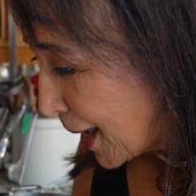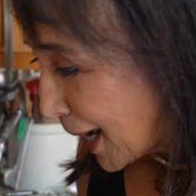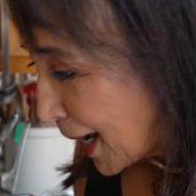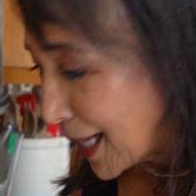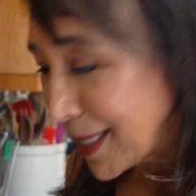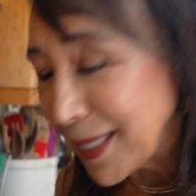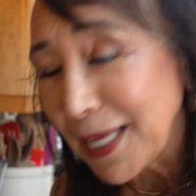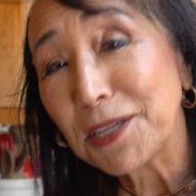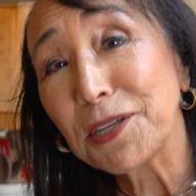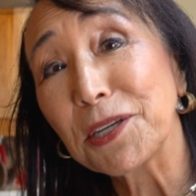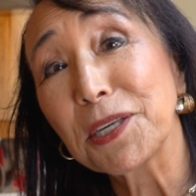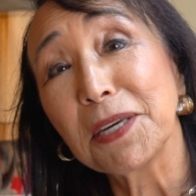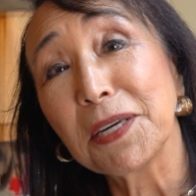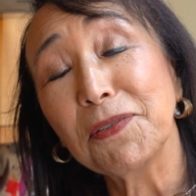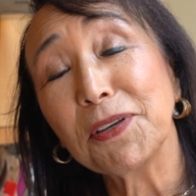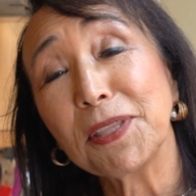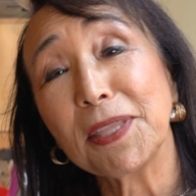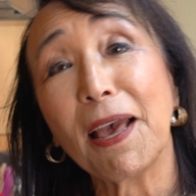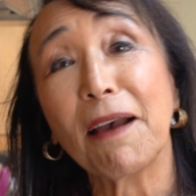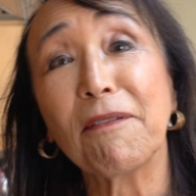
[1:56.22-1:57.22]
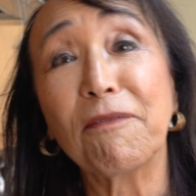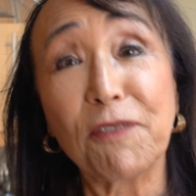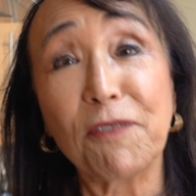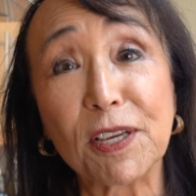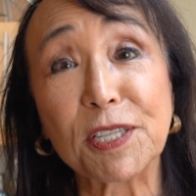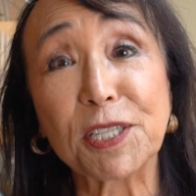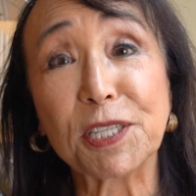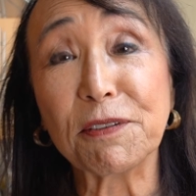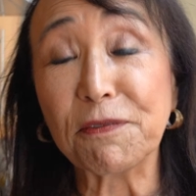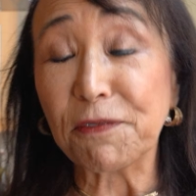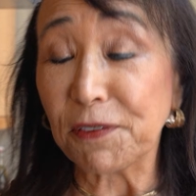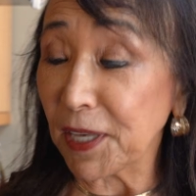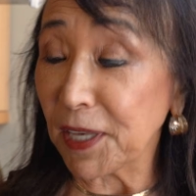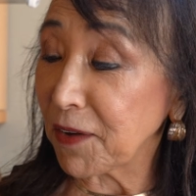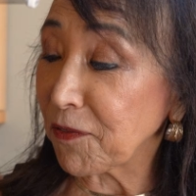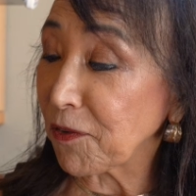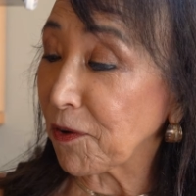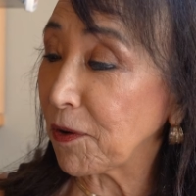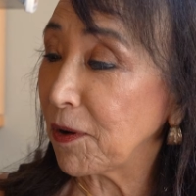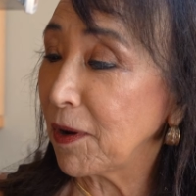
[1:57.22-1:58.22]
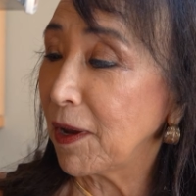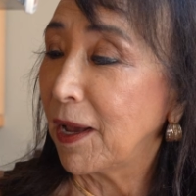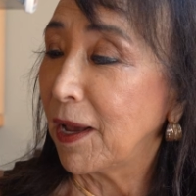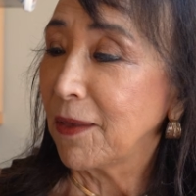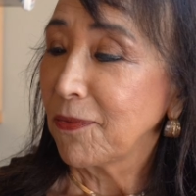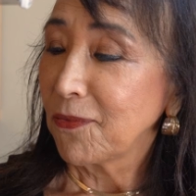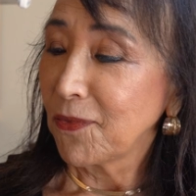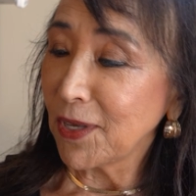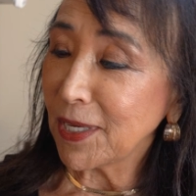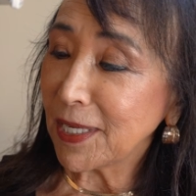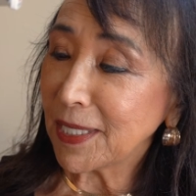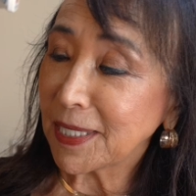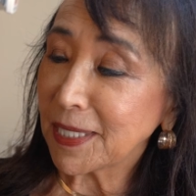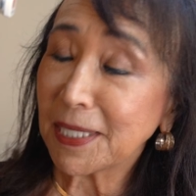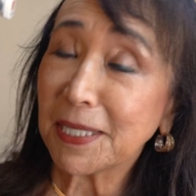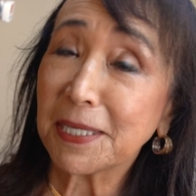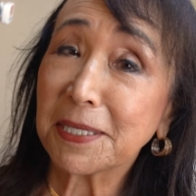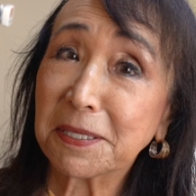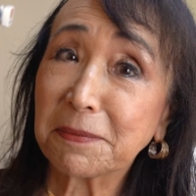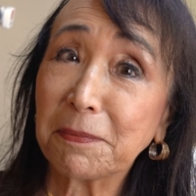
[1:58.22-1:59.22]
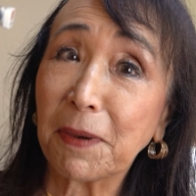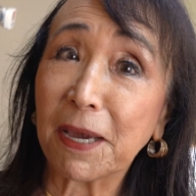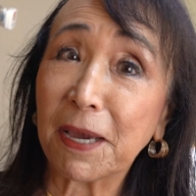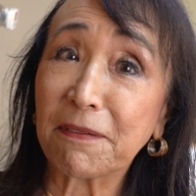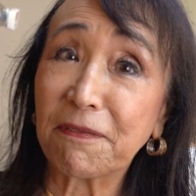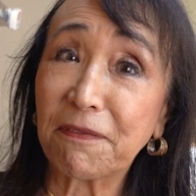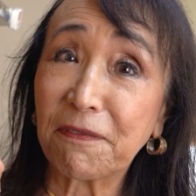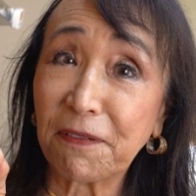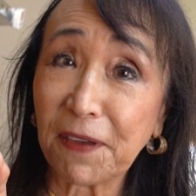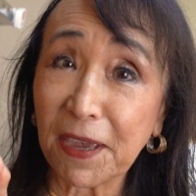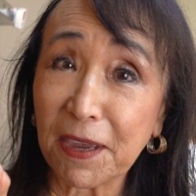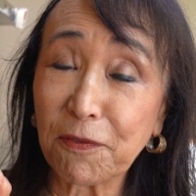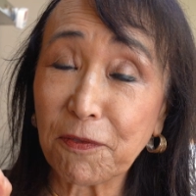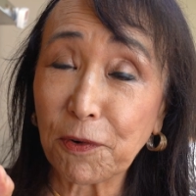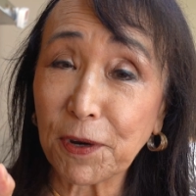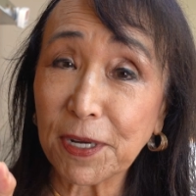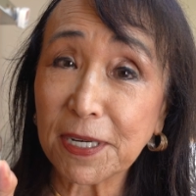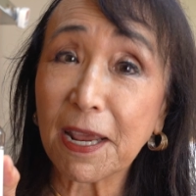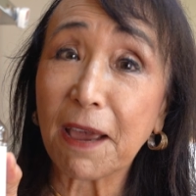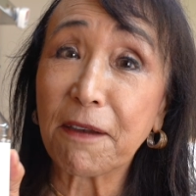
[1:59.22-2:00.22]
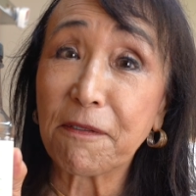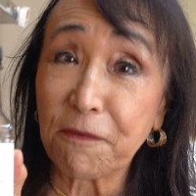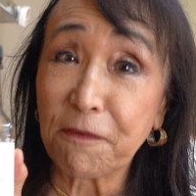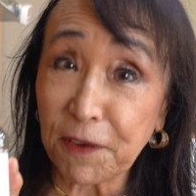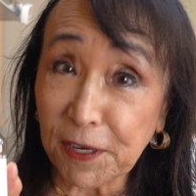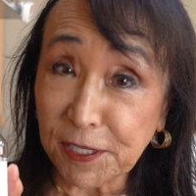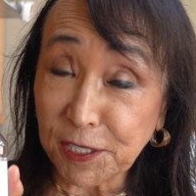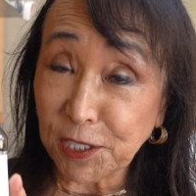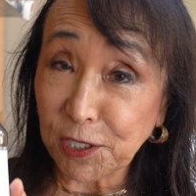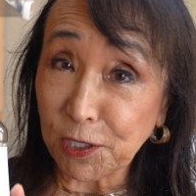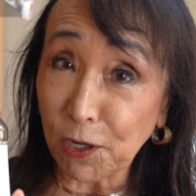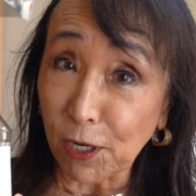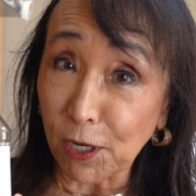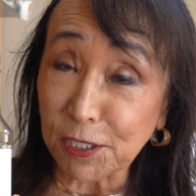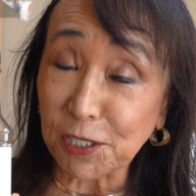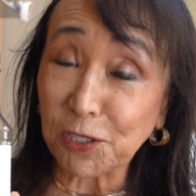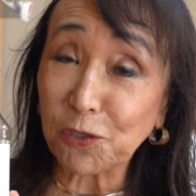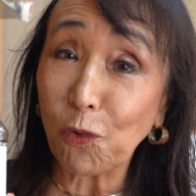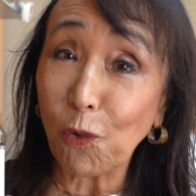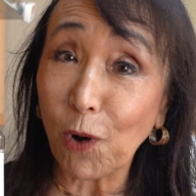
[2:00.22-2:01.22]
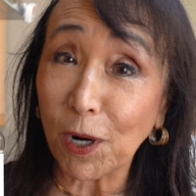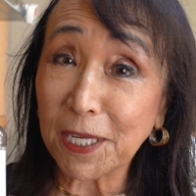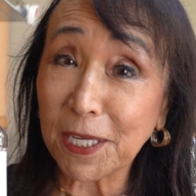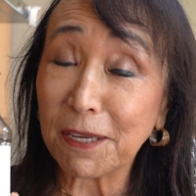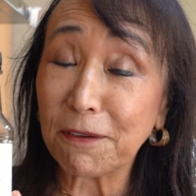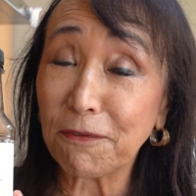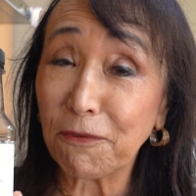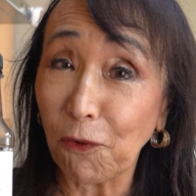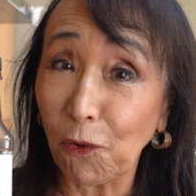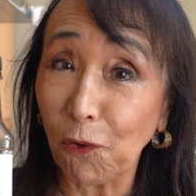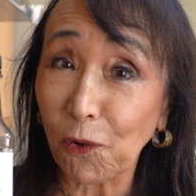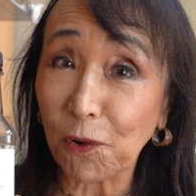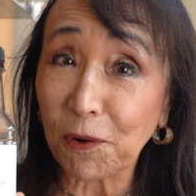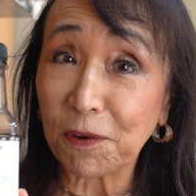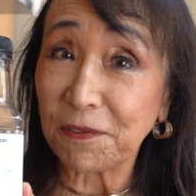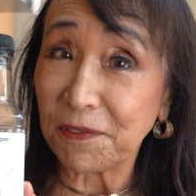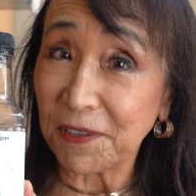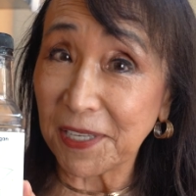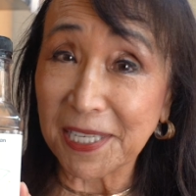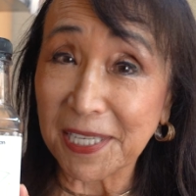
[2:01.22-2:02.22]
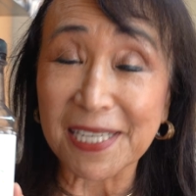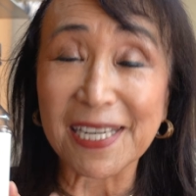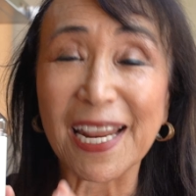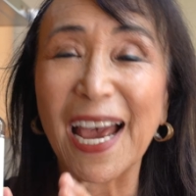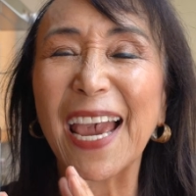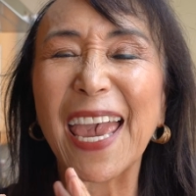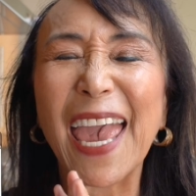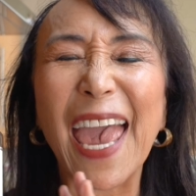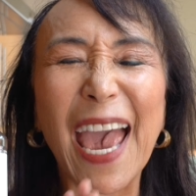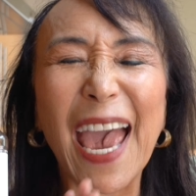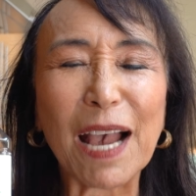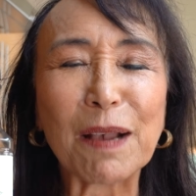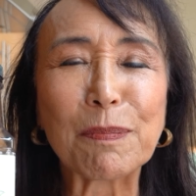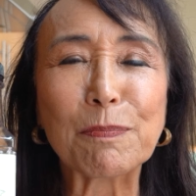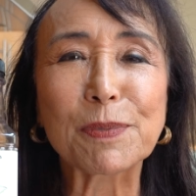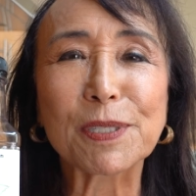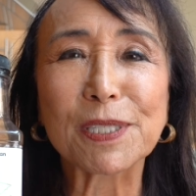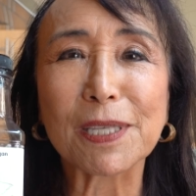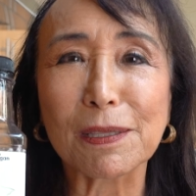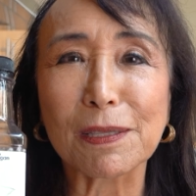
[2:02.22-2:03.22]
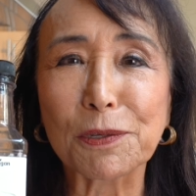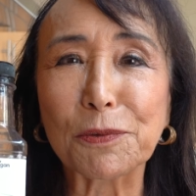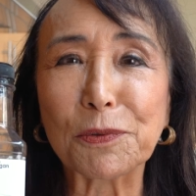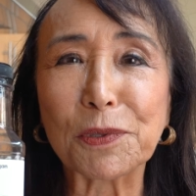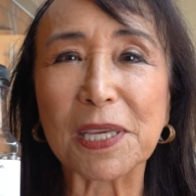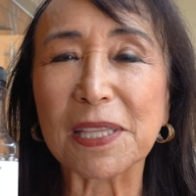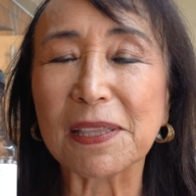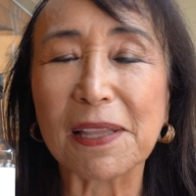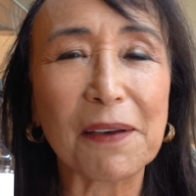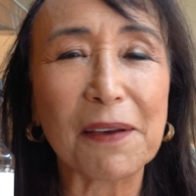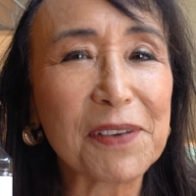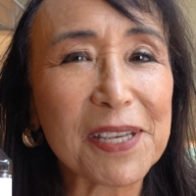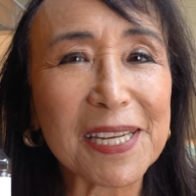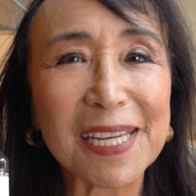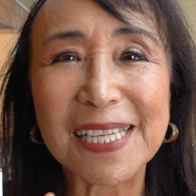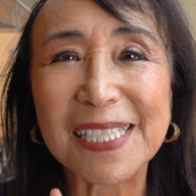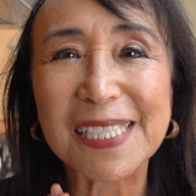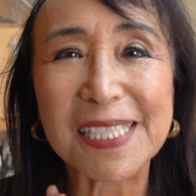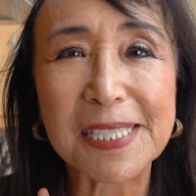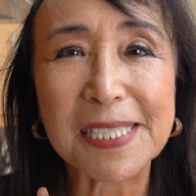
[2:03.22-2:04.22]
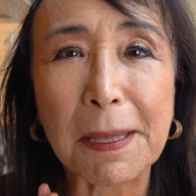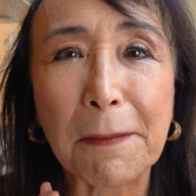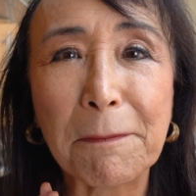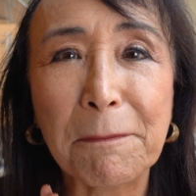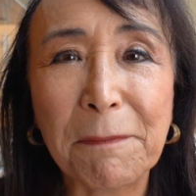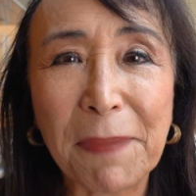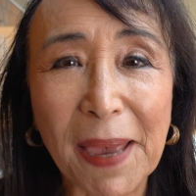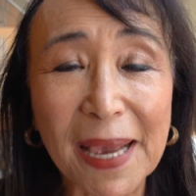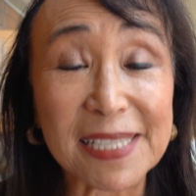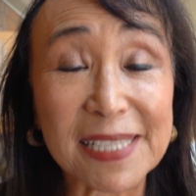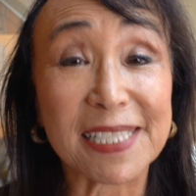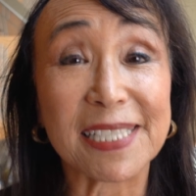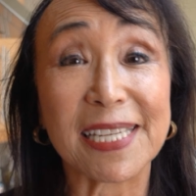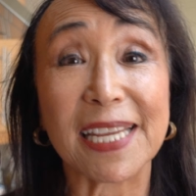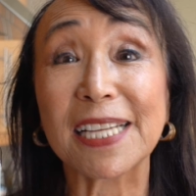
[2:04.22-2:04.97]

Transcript: And then to give it that fishy flavor, this is my favorite fish sauce, 24 vegan. I absolutely love it. It's the best.